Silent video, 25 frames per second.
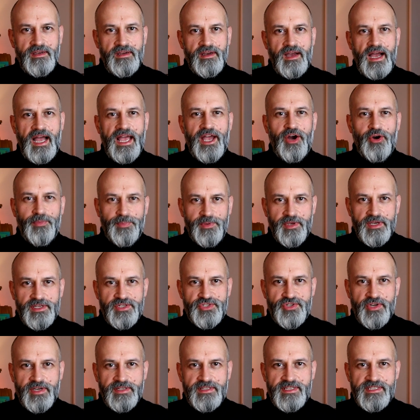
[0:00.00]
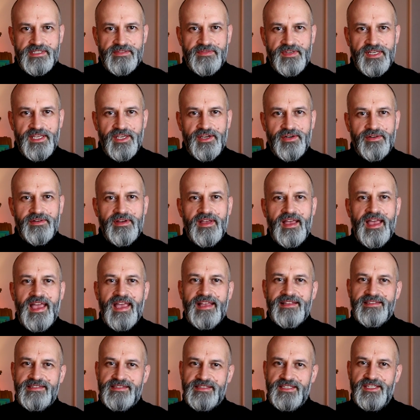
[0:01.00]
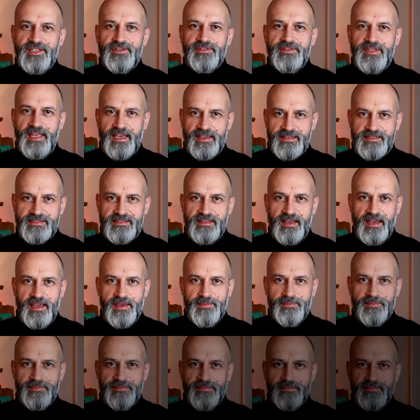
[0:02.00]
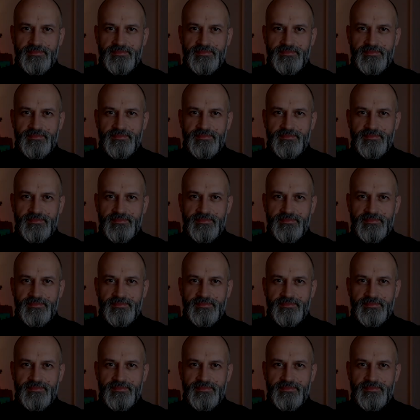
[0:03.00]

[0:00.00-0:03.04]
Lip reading: I hope you enjoyed this video and see you next time.